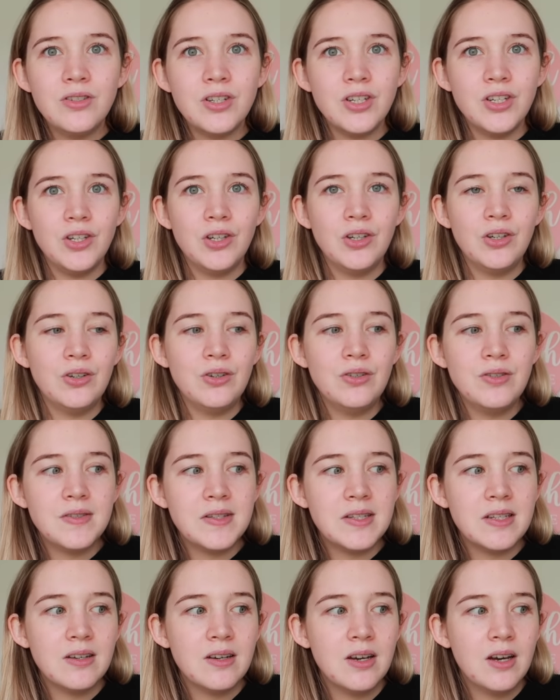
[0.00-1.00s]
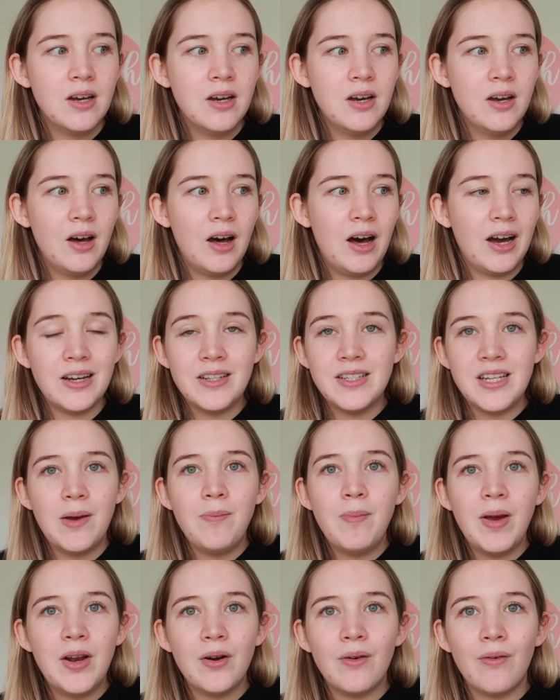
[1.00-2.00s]
to use like a 10
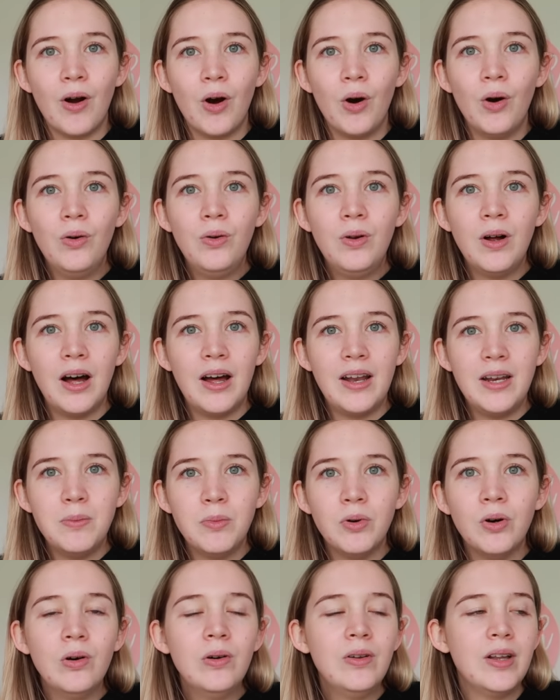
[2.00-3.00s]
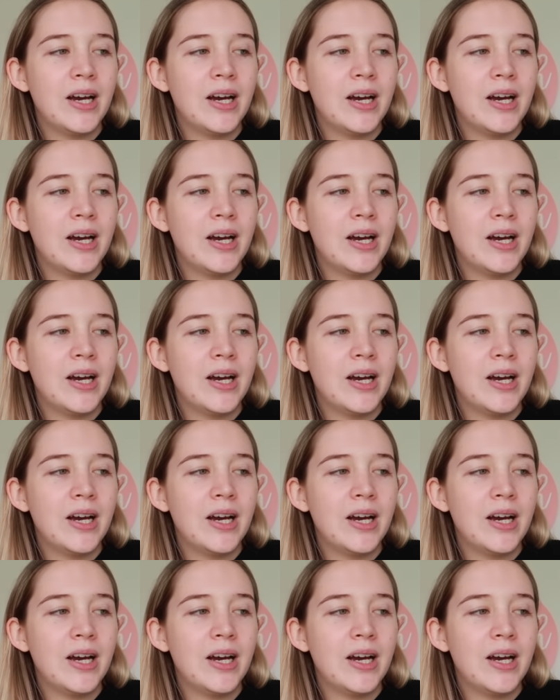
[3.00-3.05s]
meter roll anymore.